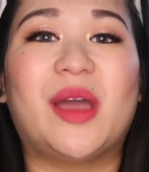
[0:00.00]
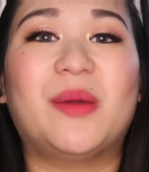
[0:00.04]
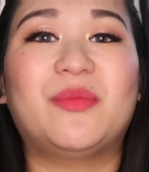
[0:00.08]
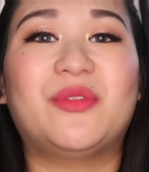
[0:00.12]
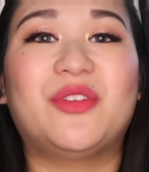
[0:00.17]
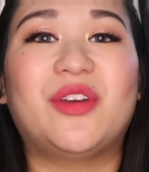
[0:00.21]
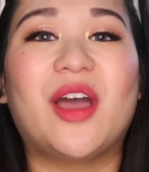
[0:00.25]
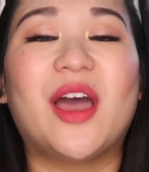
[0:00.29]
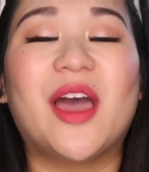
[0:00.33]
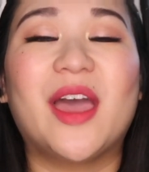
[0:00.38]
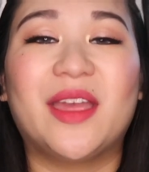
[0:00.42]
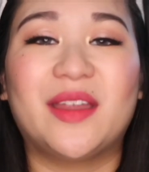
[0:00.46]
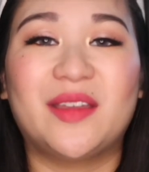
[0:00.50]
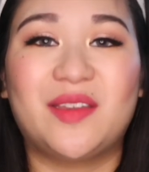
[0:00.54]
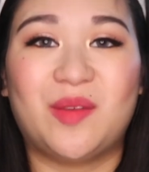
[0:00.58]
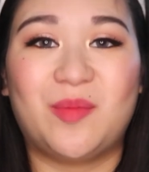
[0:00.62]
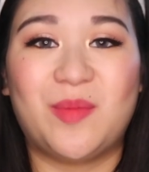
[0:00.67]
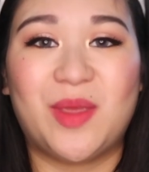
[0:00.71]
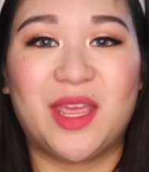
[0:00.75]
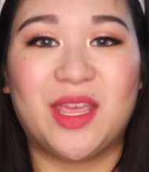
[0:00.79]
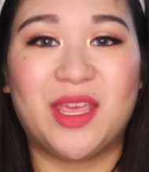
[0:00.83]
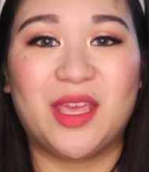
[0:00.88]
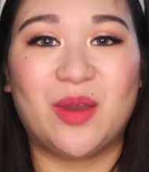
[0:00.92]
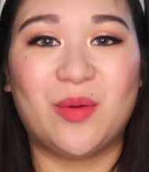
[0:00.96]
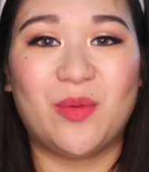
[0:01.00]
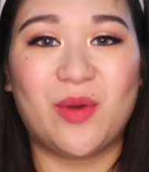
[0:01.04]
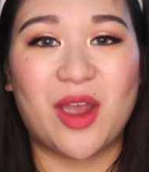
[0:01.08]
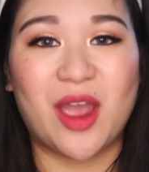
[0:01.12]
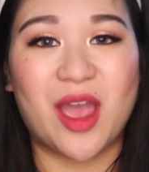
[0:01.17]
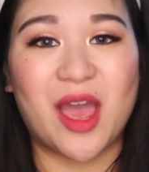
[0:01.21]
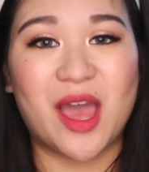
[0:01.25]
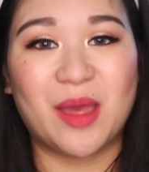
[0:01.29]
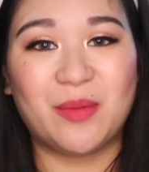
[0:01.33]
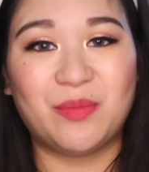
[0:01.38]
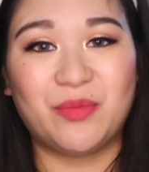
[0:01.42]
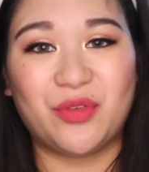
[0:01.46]
I'm trying to make it where
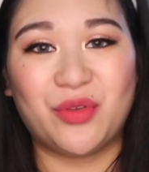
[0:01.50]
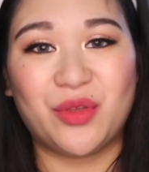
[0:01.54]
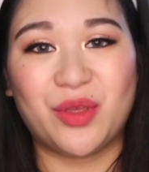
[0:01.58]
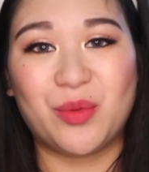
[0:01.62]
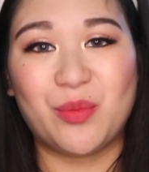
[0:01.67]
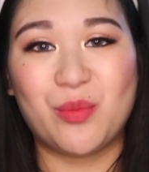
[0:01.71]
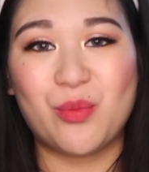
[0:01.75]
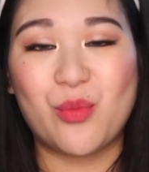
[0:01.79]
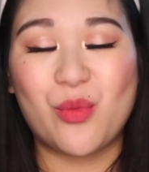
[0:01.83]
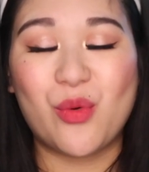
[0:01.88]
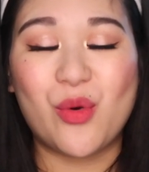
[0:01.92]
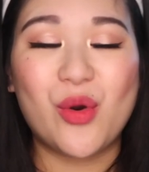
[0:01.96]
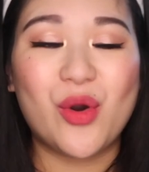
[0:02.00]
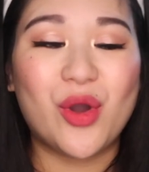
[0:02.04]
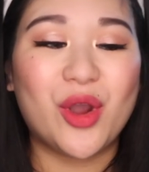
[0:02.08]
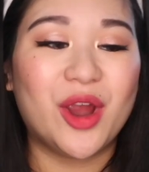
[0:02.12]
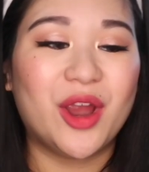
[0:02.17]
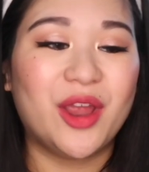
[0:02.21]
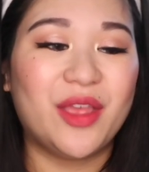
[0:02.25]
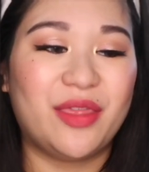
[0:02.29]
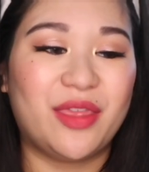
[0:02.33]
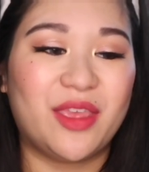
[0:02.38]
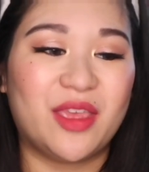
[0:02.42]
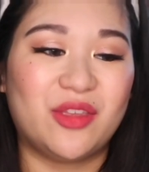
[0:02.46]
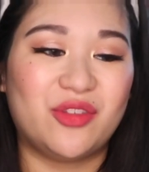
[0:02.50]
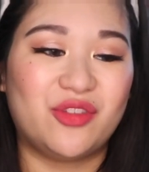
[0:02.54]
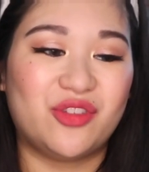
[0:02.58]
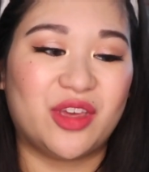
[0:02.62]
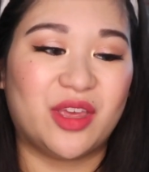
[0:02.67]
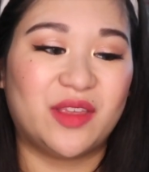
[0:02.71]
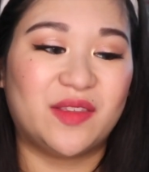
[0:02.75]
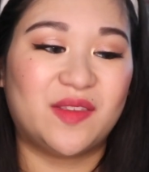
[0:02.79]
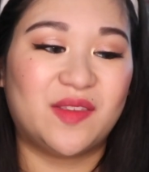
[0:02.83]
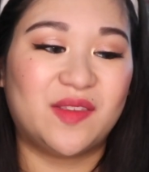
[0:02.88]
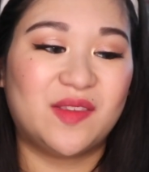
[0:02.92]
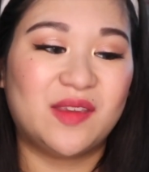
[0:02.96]
I'm doing more than
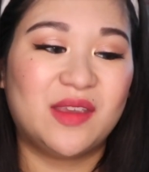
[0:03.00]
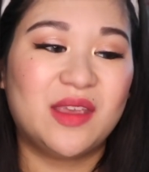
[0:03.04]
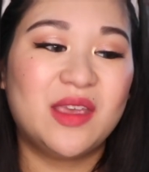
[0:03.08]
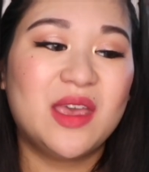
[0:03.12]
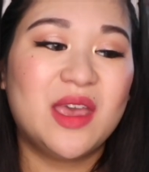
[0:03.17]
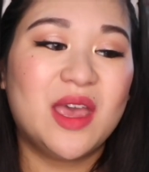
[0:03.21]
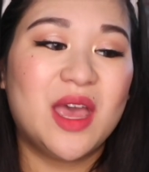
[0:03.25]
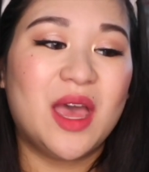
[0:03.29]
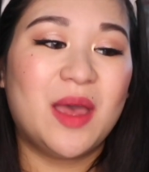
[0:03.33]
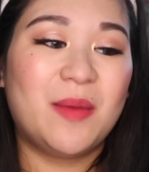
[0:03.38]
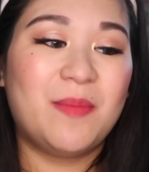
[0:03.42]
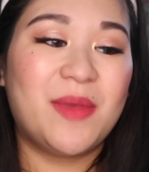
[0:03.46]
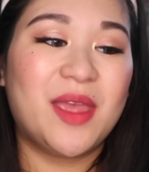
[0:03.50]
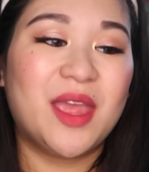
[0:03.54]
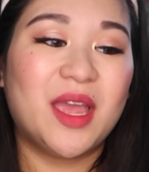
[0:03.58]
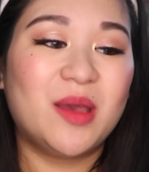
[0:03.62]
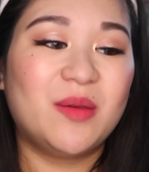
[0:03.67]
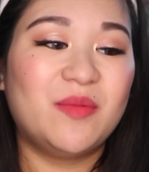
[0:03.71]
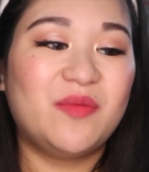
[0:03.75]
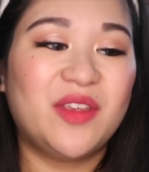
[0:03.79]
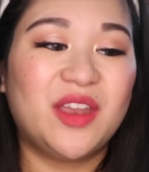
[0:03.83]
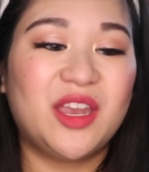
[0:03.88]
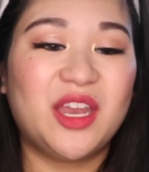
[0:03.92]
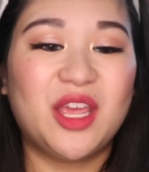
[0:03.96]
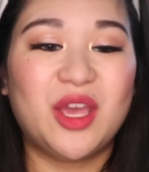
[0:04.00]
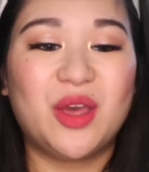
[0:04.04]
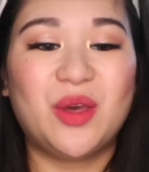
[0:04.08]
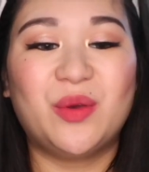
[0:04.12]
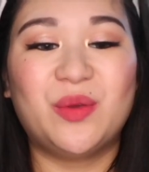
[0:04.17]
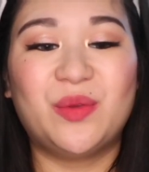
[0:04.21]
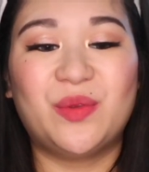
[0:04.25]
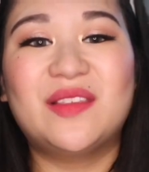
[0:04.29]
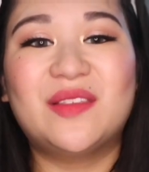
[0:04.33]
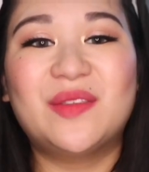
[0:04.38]
just makeup videos.